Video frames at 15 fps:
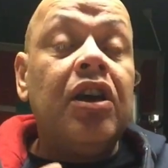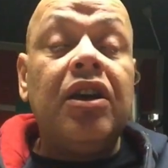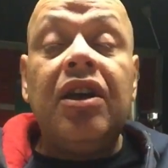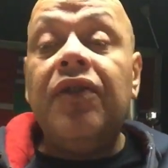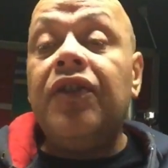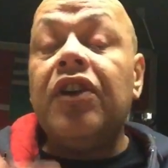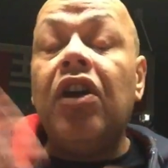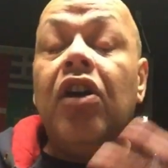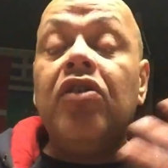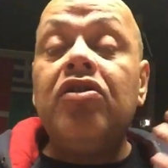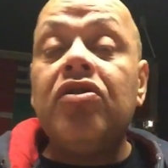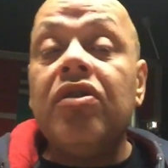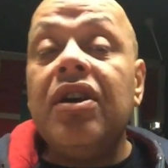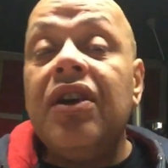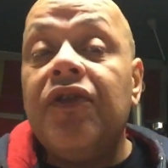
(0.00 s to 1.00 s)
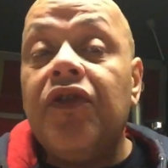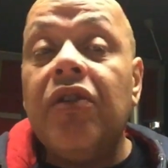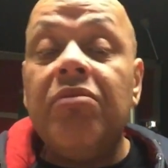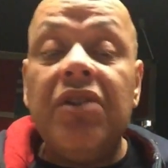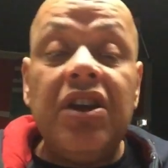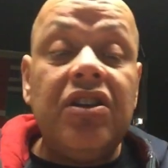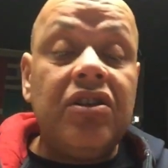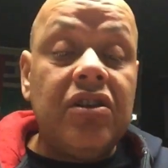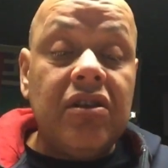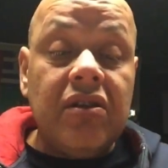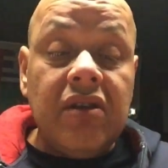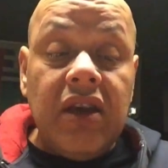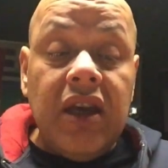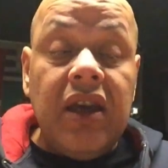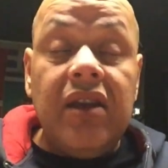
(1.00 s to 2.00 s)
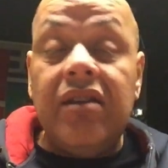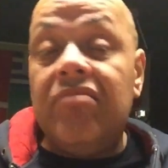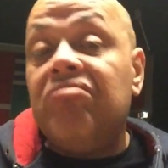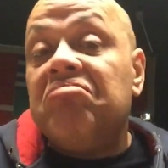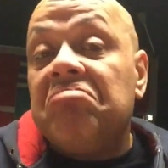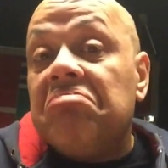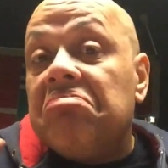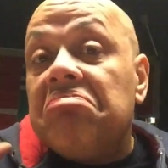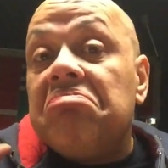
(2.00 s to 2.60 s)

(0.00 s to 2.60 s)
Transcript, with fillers: giving out your information, and